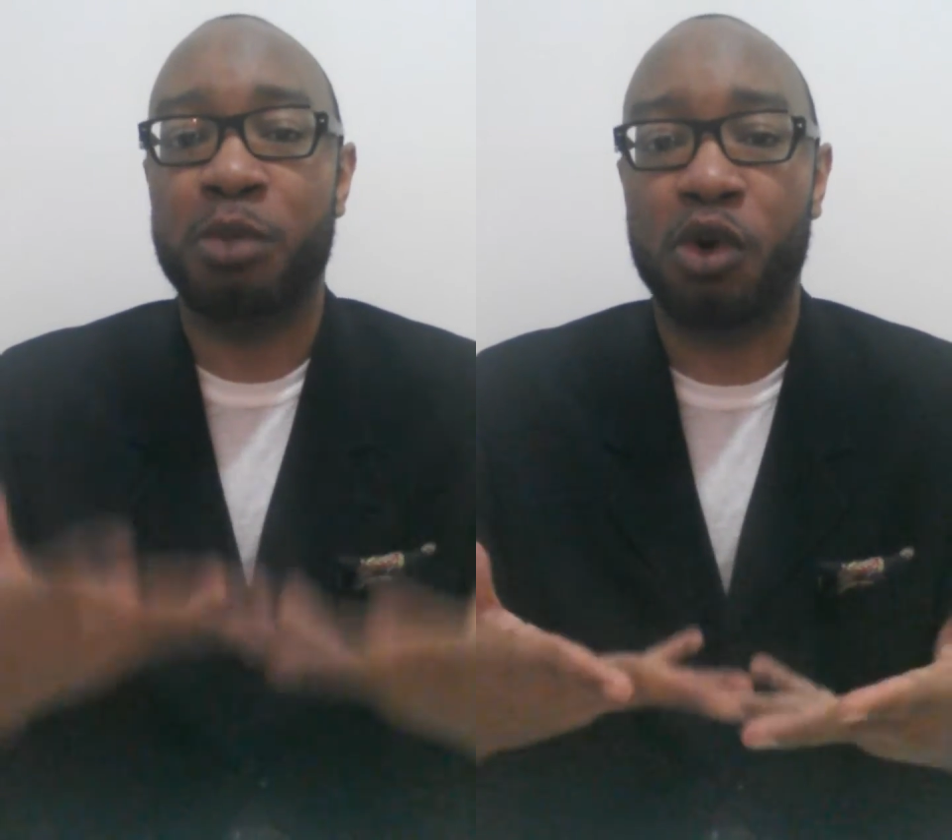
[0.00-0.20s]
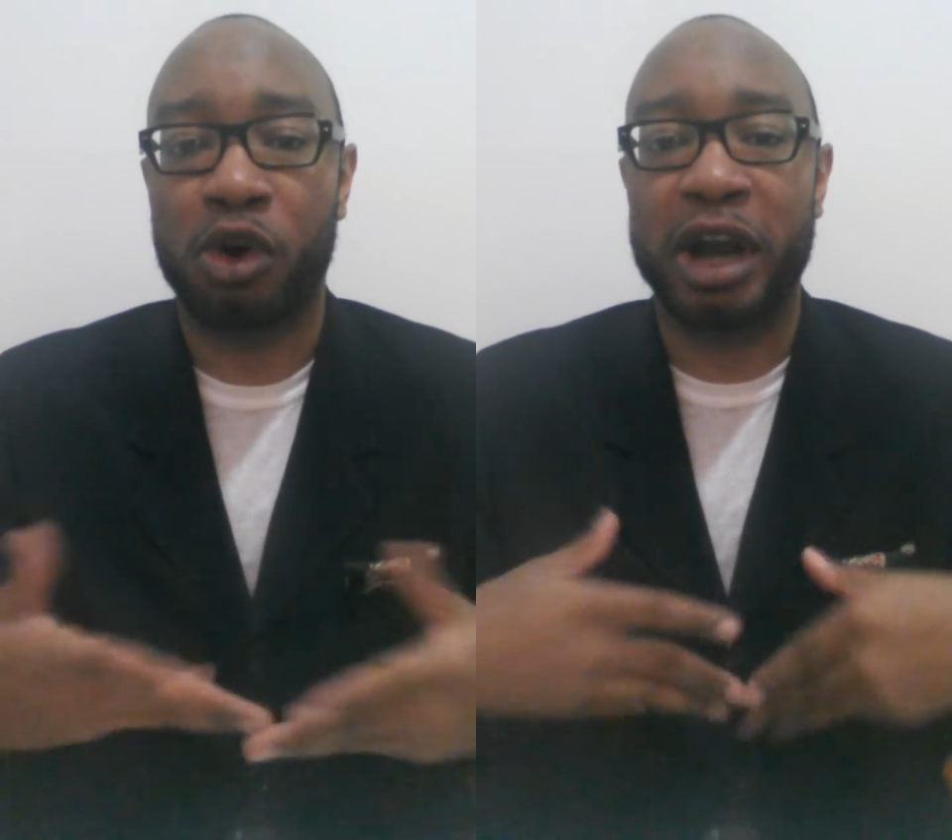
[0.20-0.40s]

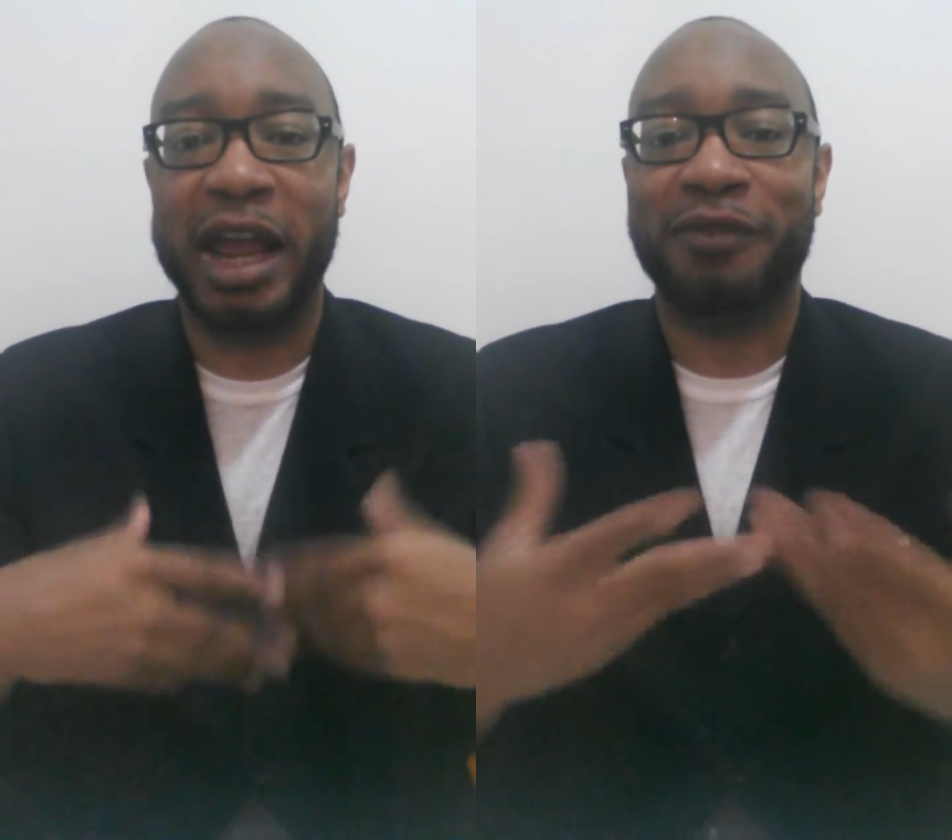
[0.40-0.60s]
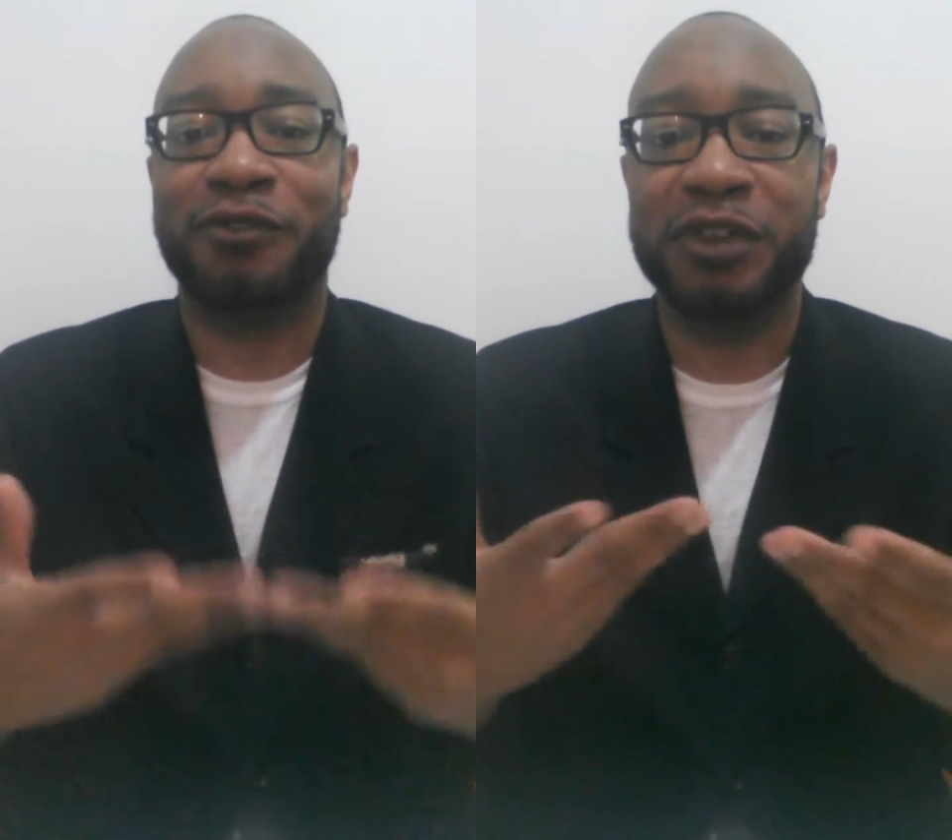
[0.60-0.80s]
more
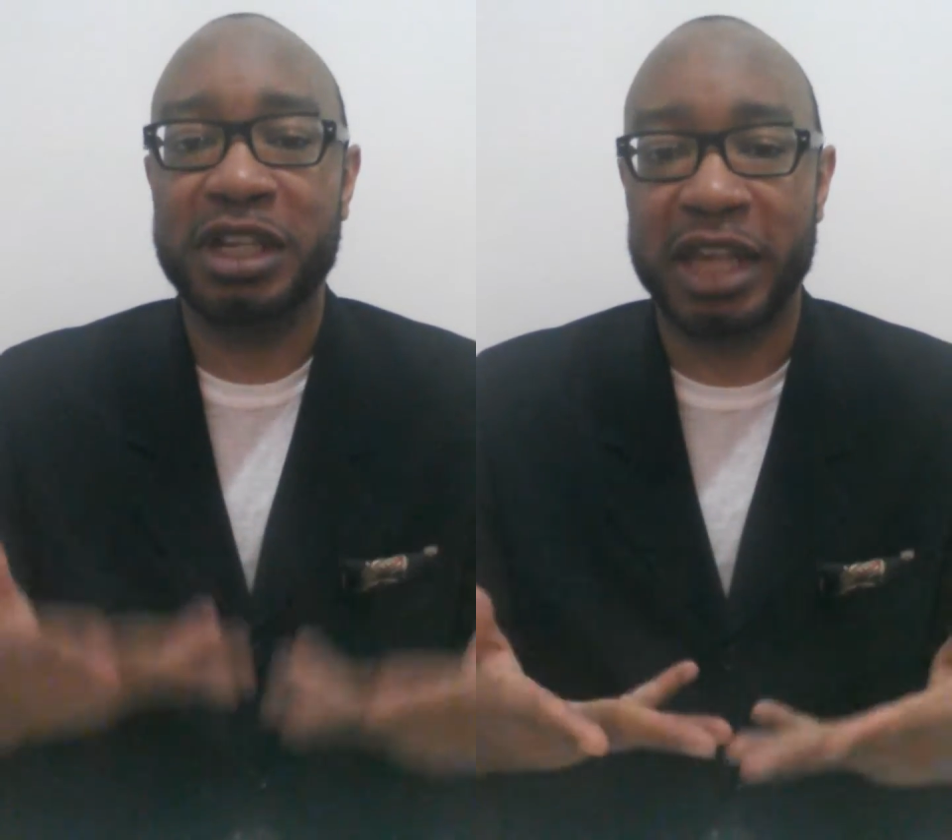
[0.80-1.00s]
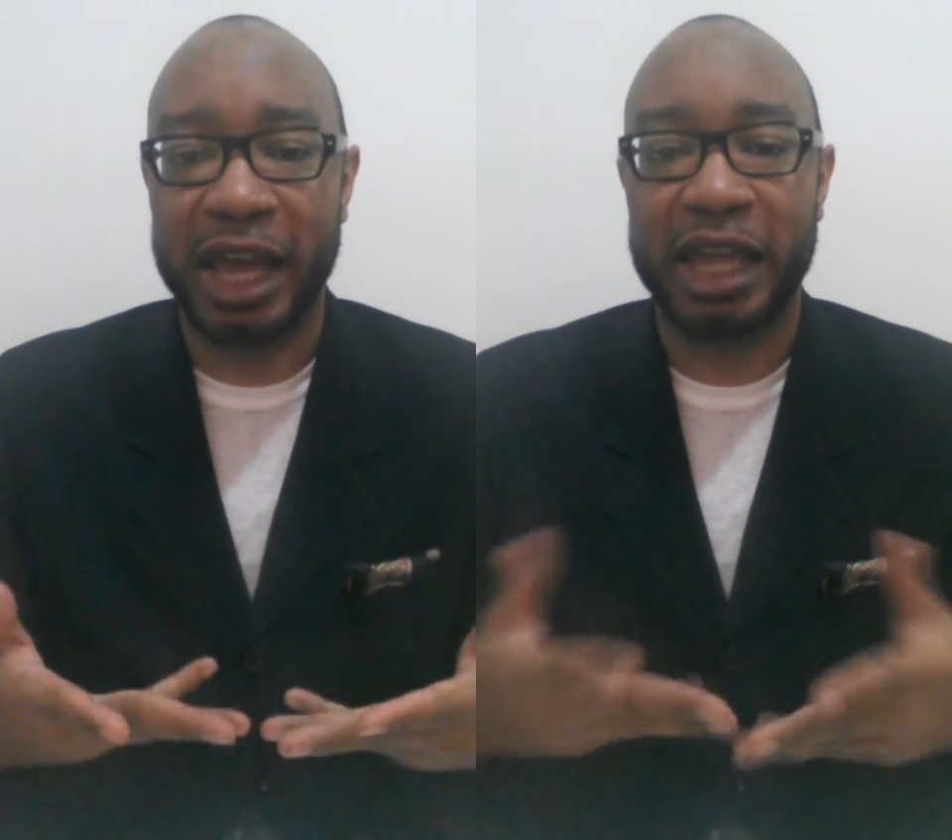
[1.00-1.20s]

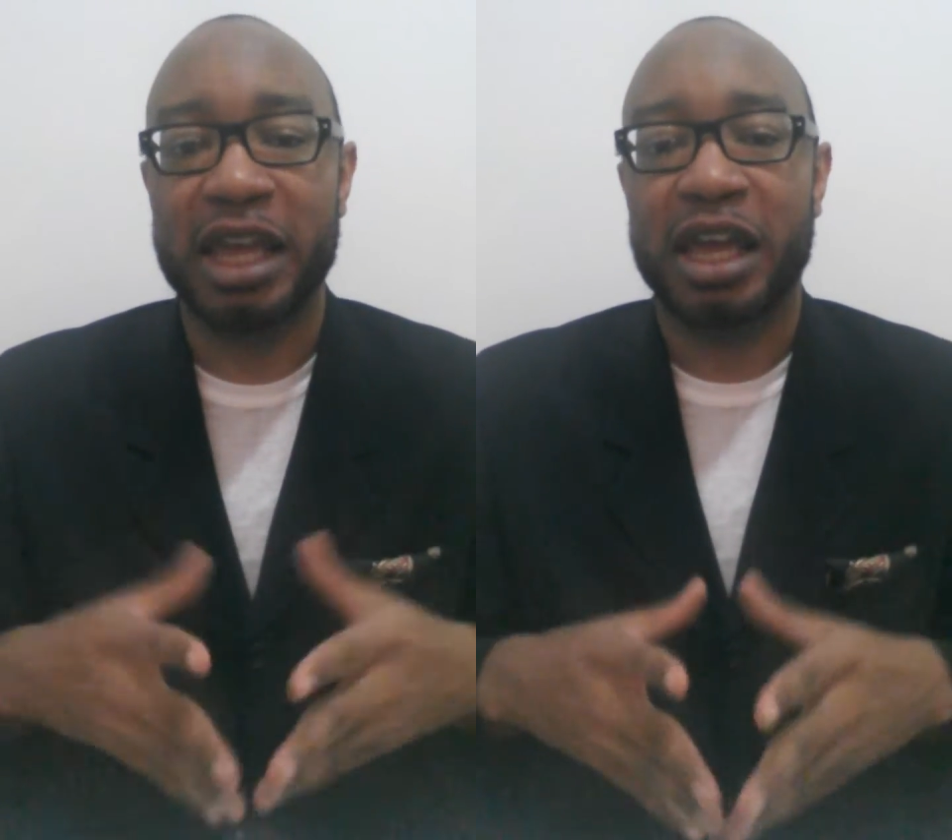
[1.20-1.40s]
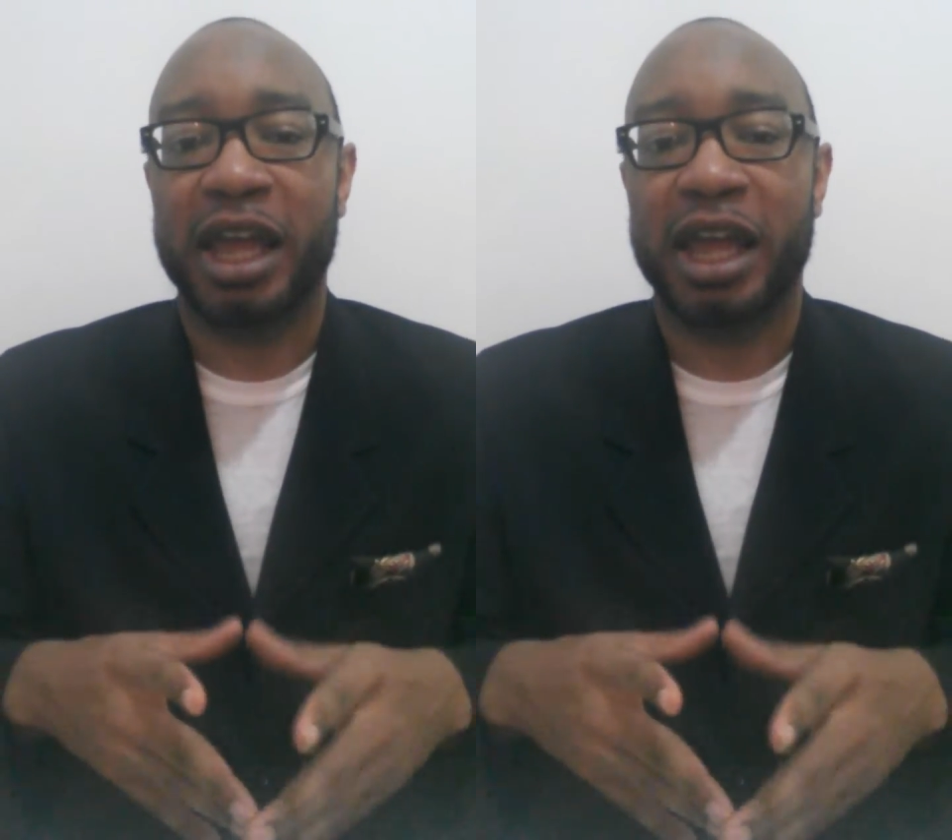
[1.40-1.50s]
every day.